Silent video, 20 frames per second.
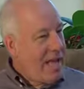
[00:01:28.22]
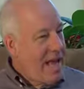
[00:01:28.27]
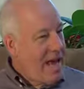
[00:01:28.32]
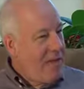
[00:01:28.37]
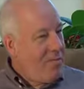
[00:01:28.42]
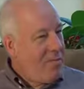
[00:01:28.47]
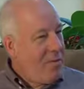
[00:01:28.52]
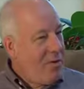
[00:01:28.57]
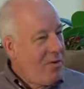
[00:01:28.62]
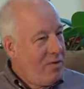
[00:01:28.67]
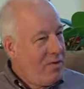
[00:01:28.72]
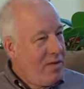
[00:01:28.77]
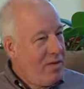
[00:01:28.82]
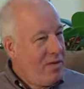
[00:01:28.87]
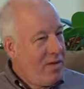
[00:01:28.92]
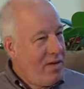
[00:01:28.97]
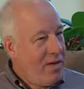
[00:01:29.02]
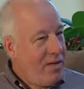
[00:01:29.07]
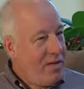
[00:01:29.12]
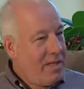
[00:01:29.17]
to have both of
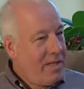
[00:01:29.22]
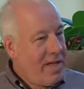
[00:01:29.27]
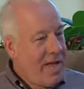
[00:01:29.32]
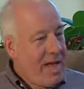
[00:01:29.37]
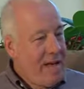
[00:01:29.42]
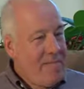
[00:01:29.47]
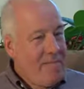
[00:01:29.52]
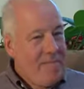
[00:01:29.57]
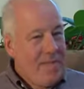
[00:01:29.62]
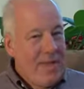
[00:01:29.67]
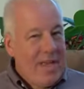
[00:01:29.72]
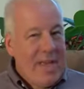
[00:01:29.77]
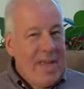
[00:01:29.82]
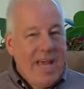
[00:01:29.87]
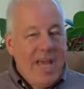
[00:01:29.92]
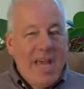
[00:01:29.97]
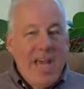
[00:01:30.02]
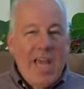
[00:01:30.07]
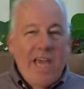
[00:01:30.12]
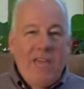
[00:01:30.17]
you here today.
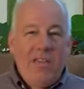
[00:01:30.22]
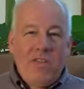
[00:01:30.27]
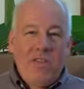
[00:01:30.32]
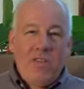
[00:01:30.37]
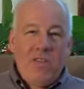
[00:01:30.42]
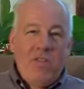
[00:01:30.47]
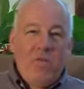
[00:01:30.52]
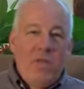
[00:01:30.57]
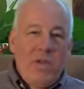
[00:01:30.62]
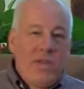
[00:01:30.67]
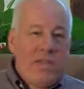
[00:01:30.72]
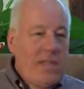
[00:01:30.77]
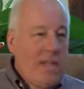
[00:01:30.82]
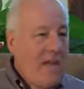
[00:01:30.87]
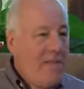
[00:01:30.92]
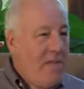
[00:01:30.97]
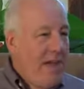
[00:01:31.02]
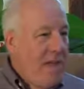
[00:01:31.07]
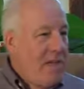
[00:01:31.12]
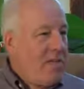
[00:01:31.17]
And the reason
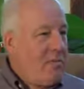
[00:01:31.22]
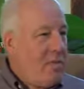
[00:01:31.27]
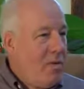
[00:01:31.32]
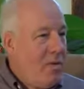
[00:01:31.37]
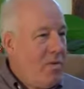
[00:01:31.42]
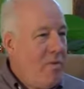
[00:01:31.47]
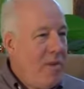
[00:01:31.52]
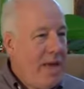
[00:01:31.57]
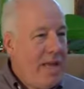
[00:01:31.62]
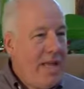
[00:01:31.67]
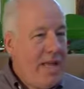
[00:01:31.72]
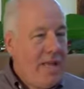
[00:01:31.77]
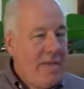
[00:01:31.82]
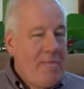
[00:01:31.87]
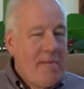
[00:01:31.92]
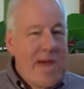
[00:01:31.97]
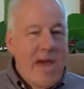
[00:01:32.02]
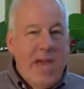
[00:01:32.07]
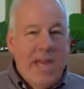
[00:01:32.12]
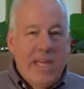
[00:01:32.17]
I've asked both Betty
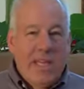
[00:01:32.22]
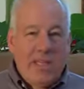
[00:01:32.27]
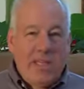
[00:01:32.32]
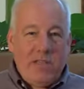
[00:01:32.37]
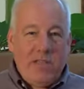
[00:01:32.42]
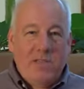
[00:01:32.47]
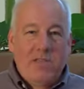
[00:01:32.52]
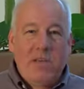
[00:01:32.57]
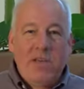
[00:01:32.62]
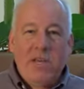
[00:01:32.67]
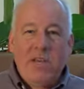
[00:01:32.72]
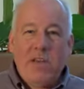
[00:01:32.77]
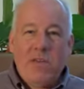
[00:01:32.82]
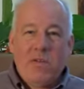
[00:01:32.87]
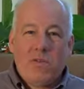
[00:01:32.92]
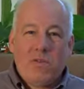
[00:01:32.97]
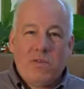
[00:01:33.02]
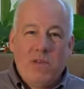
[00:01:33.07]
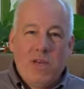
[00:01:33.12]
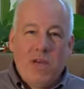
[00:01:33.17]
and Mac in these
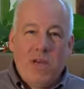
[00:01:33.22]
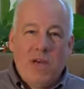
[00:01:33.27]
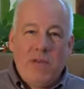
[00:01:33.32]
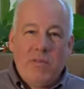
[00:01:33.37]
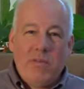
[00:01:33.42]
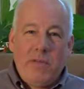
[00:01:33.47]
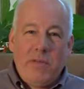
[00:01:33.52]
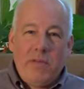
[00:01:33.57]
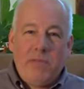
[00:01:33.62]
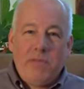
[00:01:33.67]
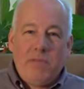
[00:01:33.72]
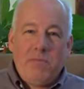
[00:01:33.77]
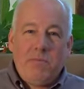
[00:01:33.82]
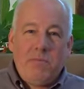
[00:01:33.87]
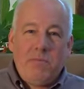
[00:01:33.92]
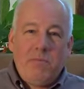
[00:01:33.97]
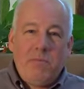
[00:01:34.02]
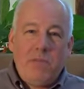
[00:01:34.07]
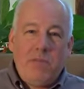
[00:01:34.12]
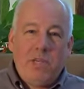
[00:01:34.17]
videos um, is
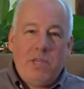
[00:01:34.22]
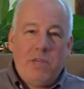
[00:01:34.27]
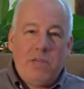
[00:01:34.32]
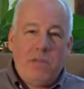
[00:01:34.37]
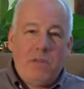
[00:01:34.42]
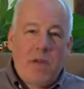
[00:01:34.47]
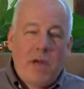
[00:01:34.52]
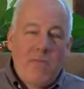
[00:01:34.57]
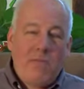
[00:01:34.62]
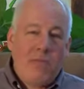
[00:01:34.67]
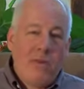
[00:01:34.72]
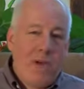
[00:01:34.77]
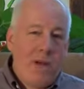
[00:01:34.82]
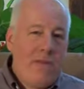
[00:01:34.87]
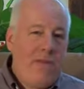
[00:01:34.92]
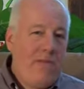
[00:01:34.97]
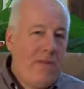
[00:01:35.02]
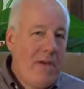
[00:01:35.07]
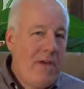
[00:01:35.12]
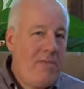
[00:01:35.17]
because I'm trying
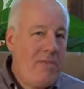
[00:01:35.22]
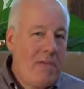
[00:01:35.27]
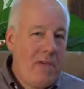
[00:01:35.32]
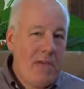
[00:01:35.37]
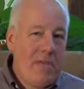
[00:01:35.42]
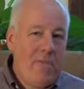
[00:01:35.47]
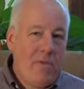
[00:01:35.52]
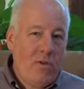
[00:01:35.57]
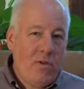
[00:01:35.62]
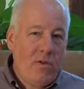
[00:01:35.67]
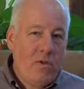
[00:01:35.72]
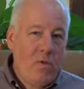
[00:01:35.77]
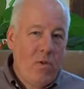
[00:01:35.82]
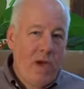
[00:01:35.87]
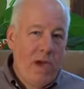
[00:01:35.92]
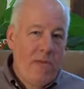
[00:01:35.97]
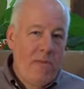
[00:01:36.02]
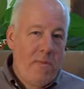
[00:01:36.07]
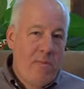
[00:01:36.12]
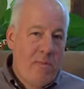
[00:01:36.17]
to find people who
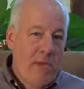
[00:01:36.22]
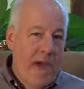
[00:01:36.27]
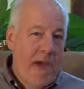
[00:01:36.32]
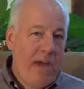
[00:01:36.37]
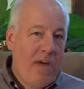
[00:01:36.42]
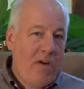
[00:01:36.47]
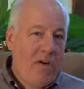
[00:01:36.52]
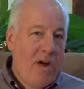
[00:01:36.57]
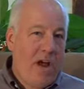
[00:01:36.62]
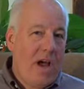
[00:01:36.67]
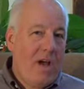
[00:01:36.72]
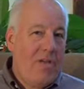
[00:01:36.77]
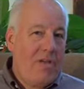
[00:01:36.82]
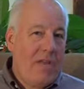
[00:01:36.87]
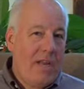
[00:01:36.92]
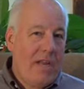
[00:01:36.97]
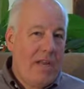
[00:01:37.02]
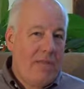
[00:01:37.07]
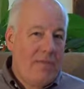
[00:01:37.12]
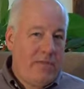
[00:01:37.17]
have a
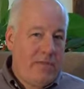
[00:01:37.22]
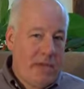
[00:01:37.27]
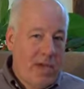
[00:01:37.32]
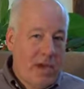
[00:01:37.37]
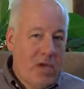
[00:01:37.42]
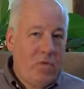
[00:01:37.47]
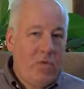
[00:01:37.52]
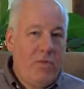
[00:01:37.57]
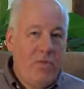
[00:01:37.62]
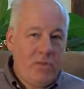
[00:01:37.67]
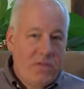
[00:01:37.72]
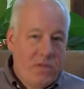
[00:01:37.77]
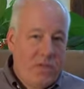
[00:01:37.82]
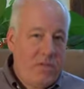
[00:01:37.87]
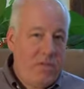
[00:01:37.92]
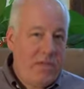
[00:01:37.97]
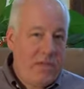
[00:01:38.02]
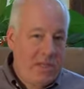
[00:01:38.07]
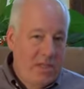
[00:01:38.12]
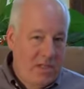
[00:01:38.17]
background that have dealt with
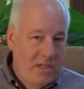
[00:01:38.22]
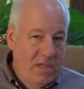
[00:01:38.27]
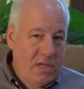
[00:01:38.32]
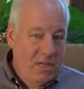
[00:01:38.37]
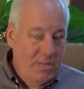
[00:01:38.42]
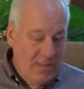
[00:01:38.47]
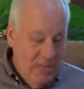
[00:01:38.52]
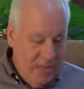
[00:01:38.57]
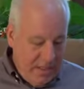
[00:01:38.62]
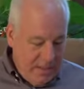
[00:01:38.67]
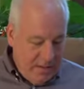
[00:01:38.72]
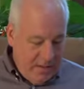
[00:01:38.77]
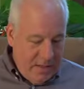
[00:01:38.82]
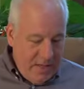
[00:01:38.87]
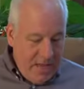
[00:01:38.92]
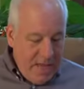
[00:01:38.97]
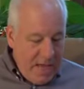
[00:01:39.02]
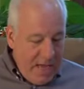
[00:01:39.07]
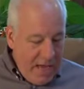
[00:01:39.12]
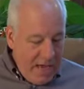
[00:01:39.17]
some of these subjects.
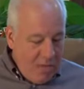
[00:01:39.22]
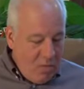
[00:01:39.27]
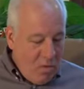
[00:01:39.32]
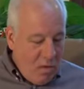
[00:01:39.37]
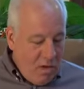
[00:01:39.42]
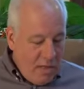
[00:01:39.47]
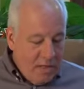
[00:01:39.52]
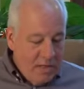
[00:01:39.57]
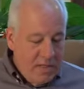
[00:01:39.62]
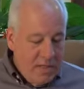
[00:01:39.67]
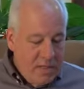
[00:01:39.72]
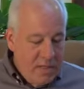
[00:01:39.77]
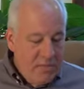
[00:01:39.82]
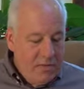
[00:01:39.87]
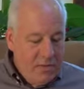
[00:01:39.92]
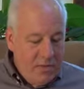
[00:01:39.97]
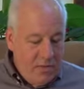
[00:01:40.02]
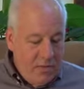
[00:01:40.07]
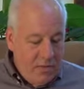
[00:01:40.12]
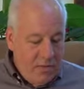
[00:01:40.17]
And one of the
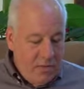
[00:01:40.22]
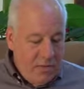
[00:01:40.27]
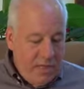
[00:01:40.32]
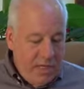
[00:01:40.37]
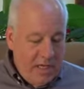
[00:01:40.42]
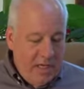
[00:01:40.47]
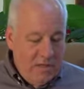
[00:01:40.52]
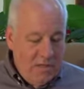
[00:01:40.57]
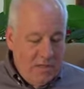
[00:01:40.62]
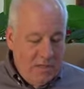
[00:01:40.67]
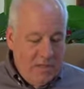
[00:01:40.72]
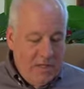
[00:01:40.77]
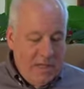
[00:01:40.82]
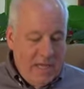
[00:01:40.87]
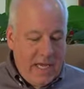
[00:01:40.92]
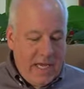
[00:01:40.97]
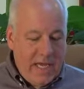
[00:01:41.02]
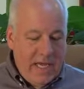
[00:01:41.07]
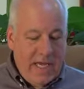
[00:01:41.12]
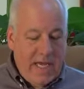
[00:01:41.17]
subjects that we're dealing with
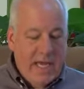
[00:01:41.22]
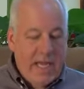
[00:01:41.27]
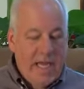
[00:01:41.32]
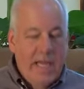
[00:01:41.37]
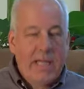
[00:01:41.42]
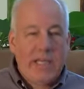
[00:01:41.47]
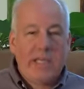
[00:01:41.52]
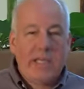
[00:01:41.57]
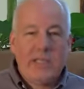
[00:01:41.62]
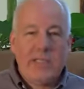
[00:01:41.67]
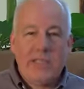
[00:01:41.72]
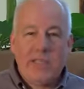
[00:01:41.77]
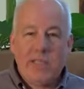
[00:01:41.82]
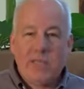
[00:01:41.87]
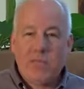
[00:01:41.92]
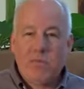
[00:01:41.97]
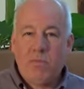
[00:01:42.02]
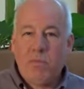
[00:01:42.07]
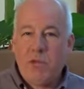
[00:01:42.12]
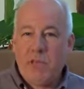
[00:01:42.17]
today, again, is,
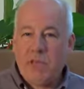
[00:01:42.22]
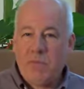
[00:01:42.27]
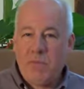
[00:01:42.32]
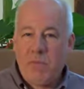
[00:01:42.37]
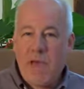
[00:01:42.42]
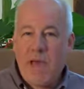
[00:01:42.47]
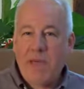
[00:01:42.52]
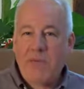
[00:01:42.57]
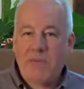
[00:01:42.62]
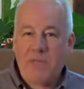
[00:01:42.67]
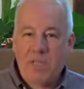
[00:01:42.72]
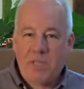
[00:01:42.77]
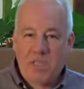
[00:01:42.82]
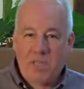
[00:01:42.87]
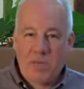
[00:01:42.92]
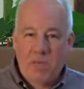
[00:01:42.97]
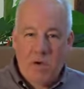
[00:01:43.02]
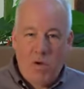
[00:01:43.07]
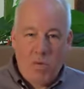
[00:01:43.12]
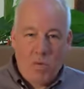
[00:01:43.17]
is, is
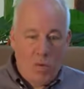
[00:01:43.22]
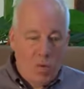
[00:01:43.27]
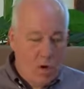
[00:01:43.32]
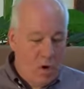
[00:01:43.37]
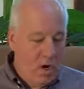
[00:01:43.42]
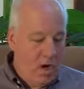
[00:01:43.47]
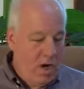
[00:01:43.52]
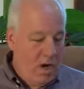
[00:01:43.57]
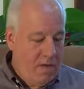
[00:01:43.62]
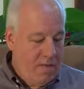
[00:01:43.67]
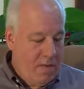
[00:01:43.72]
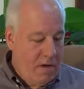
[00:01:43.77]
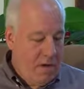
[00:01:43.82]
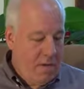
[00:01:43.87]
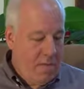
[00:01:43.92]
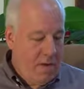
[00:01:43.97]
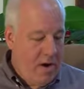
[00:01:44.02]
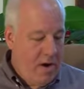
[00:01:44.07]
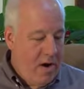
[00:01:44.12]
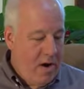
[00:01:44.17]
baptism a work of
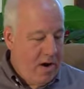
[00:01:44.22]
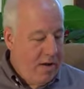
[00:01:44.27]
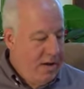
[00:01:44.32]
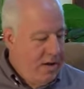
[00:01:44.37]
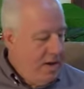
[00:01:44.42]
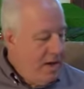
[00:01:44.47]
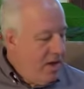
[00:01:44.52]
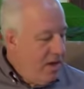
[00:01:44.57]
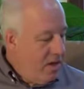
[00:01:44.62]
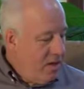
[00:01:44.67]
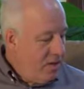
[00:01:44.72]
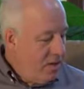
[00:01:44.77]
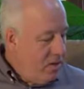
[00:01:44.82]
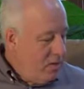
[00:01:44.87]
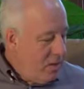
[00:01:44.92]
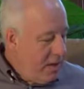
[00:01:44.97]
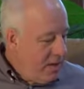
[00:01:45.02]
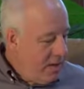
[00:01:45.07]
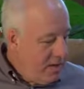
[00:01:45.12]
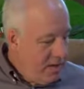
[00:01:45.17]
our merit?
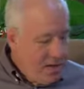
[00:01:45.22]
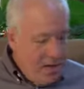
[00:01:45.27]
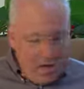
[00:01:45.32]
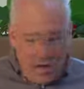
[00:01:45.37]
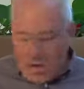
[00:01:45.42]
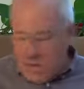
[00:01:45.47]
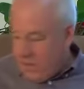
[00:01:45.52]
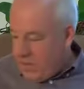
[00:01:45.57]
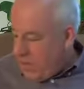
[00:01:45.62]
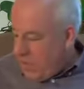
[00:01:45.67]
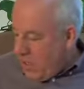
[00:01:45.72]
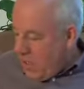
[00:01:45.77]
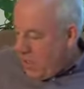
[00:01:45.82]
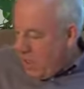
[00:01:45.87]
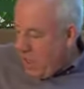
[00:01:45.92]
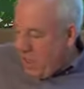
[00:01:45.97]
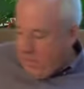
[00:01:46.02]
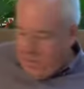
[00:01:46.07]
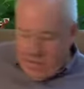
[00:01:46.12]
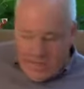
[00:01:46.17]
So let's start our
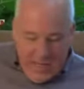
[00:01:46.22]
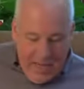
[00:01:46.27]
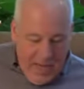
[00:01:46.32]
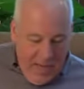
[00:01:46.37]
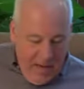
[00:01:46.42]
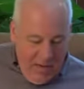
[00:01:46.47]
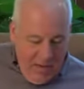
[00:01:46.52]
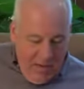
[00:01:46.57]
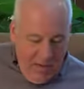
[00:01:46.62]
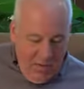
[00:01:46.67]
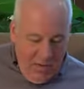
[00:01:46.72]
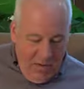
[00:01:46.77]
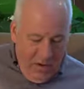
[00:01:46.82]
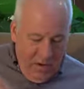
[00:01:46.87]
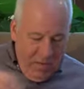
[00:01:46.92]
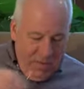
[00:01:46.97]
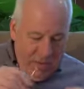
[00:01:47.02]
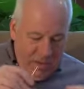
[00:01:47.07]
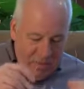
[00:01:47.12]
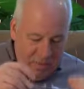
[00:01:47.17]
study out today, and we're
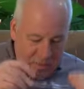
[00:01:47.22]
going to be